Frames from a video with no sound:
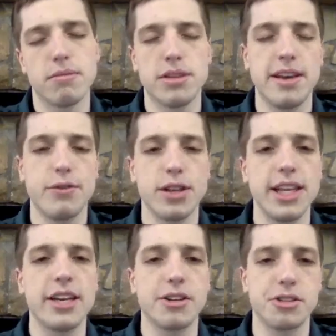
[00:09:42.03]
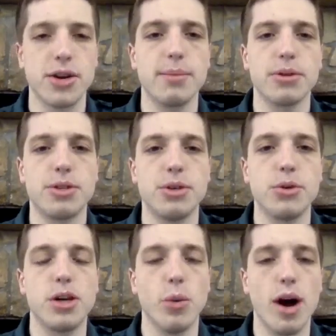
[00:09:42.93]
different leaders are able
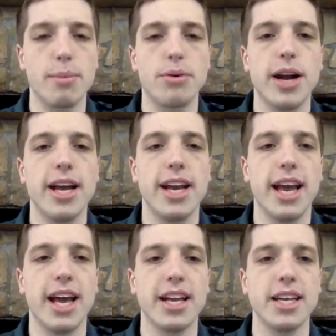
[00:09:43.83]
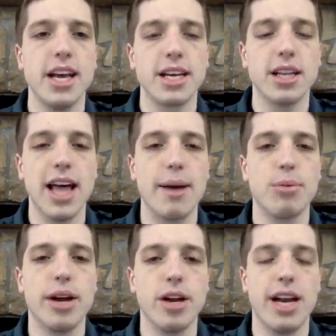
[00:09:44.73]
to cooperate and
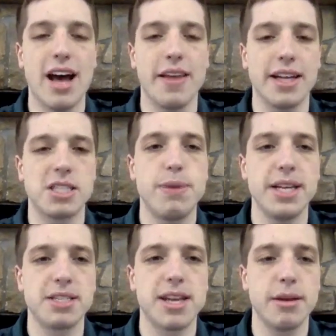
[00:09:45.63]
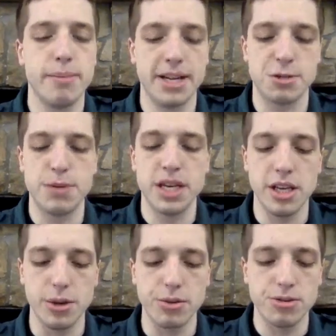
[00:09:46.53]
collaborate on how that space can best be
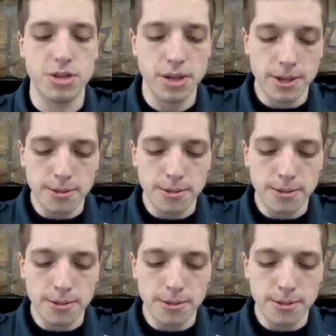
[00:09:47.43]
used.